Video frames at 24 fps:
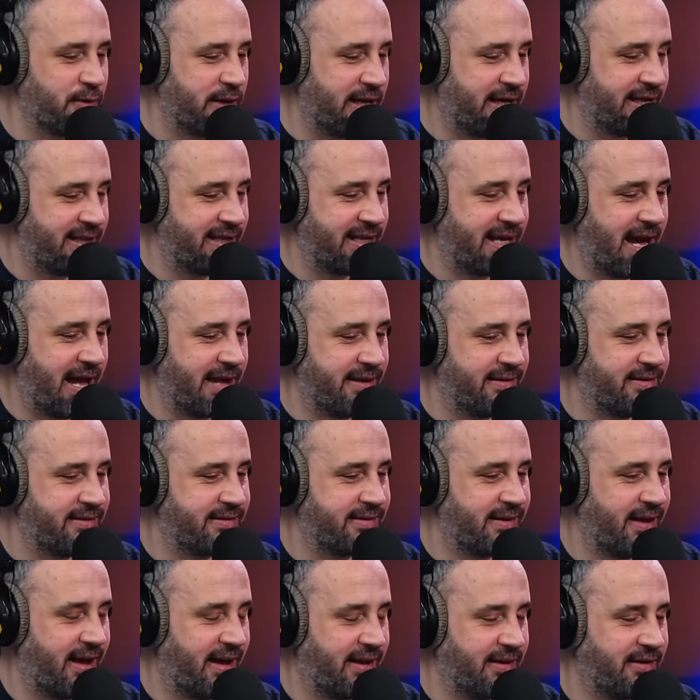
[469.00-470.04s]
it in the end,
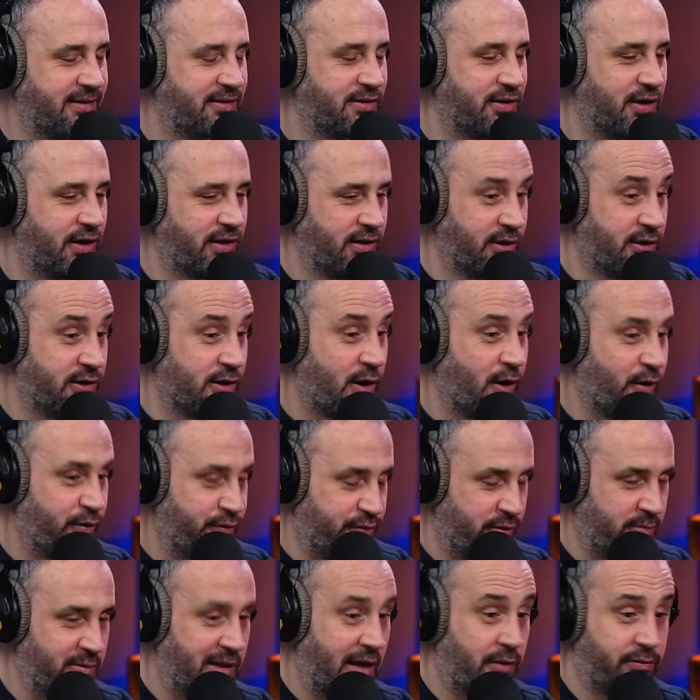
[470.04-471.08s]
and you know,
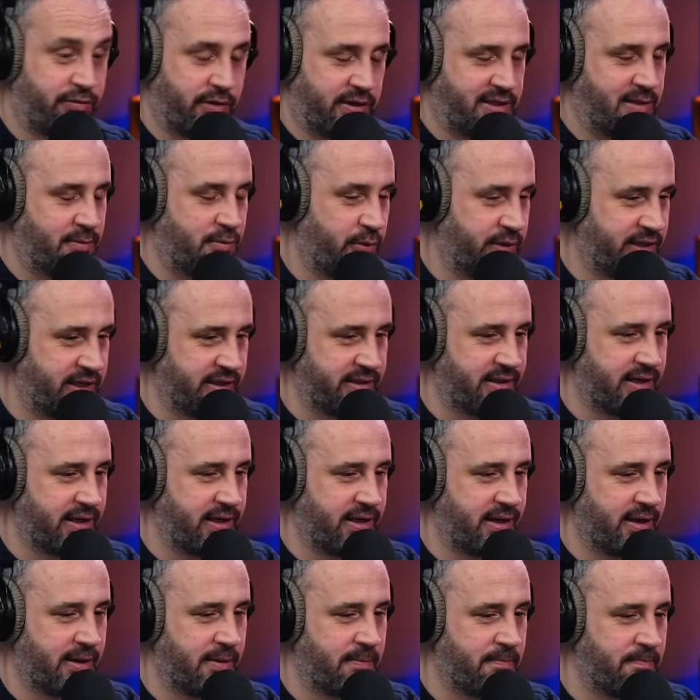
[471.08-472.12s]
from like, for example, we did
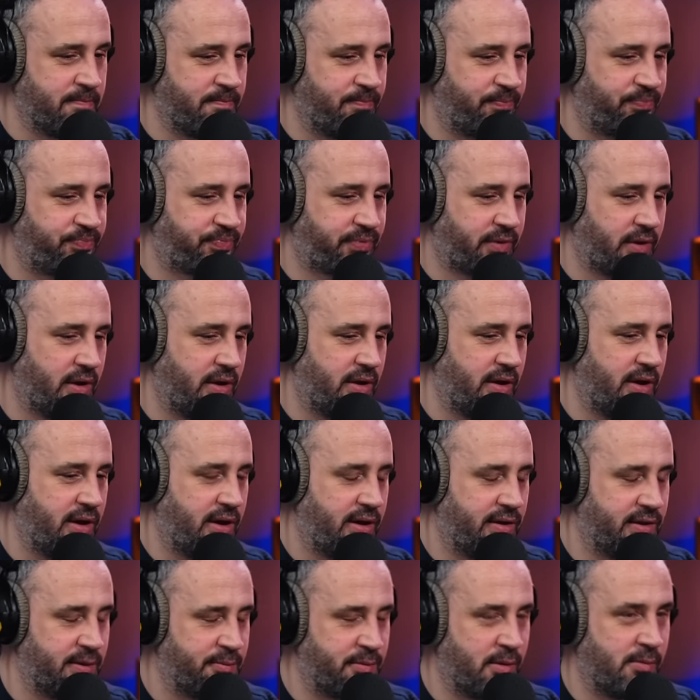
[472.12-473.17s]

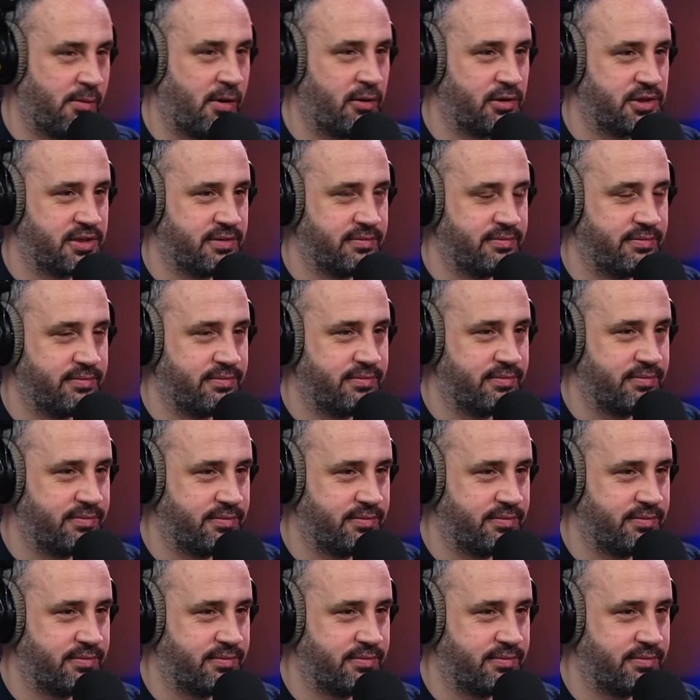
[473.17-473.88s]
the promotion